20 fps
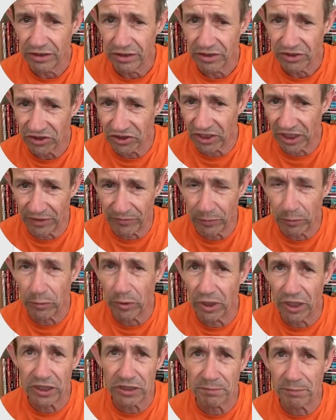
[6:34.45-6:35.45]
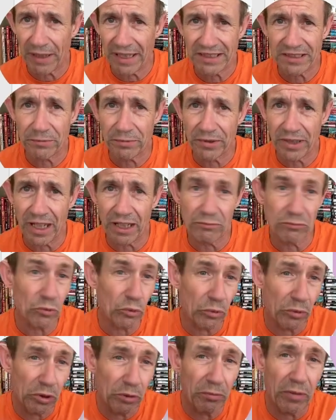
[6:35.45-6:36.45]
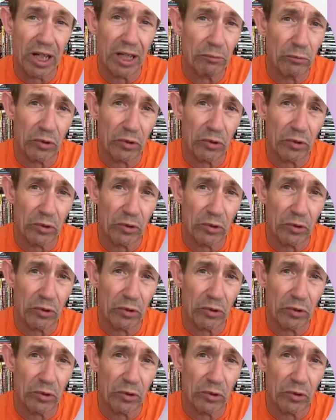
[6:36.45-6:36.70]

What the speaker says: See if it works better with that. Or you might